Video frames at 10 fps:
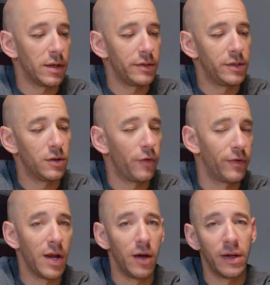If
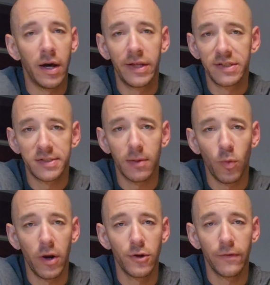you're out hunting
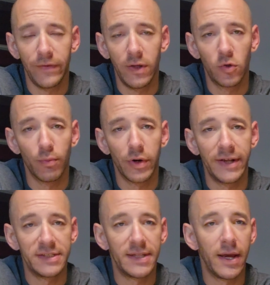somewhere, your vehicle
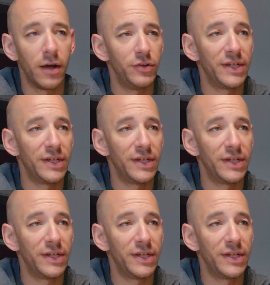breaks down,